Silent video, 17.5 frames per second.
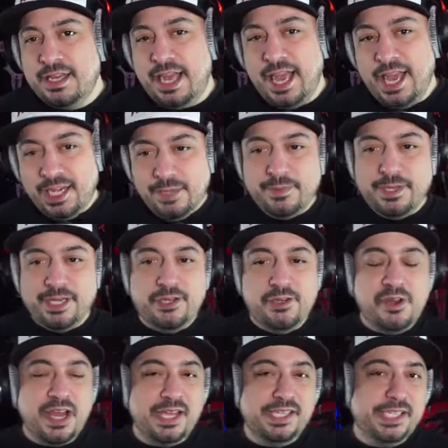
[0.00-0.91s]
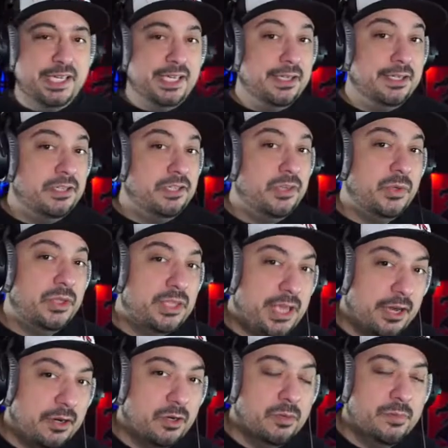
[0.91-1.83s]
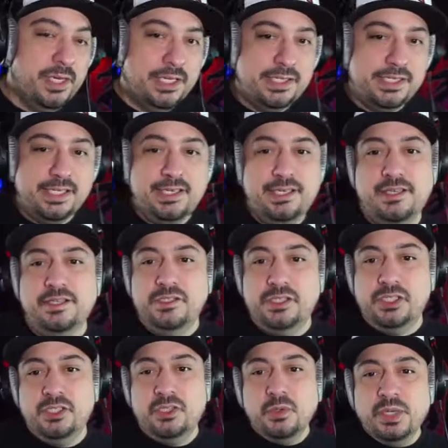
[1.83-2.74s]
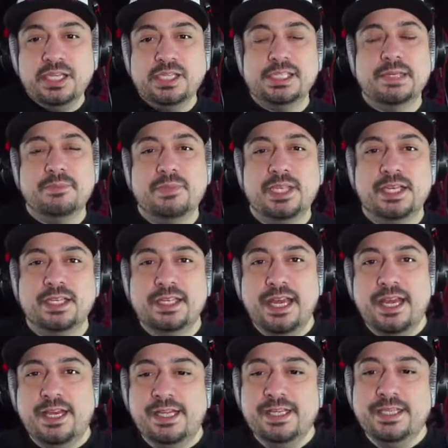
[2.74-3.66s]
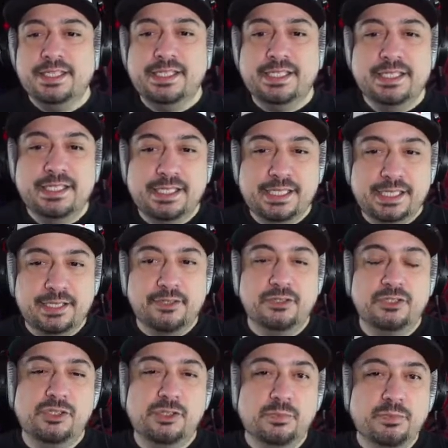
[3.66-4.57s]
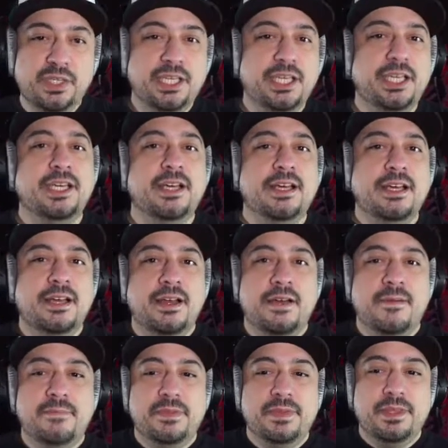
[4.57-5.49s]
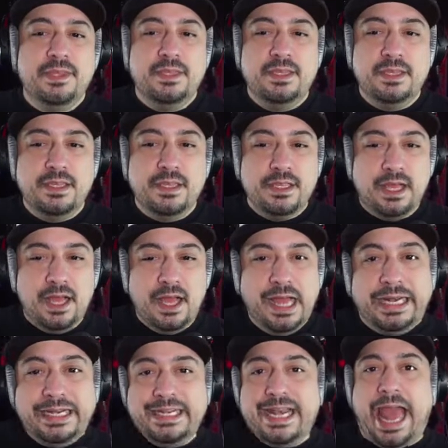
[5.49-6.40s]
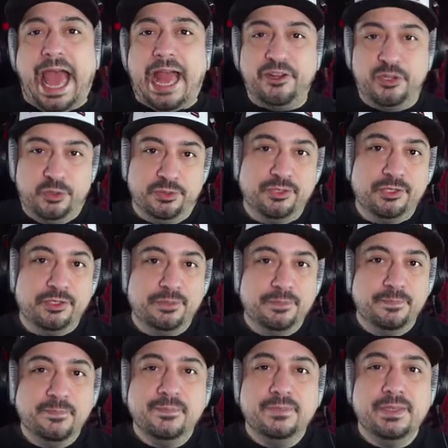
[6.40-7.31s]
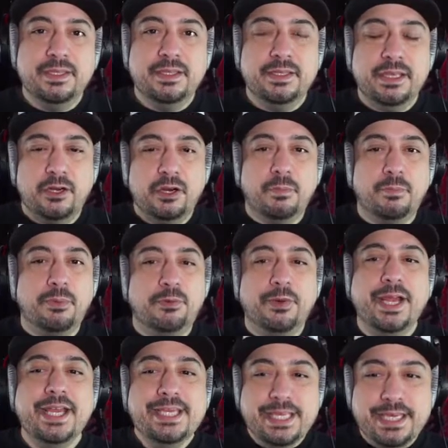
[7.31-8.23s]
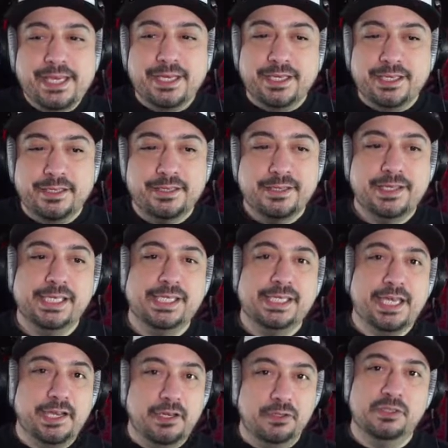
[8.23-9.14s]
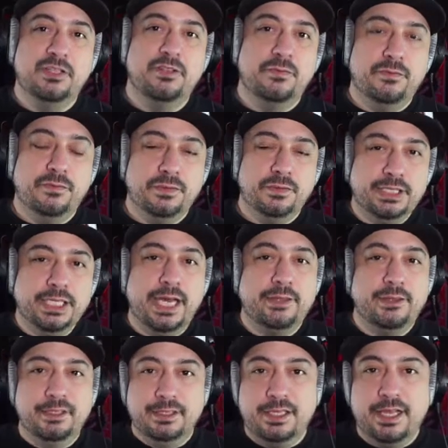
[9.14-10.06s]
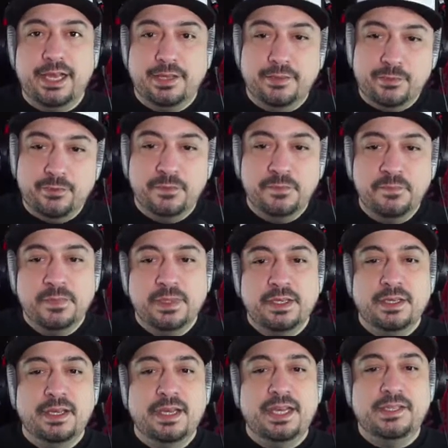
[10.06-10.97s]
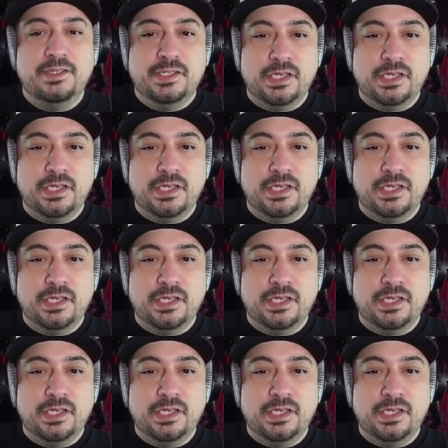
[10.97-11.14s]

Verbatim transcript: Anybody who has anything to do with necromancy is doing something that is considered to be unnatural. They're breaking the cycle of death and life. And right.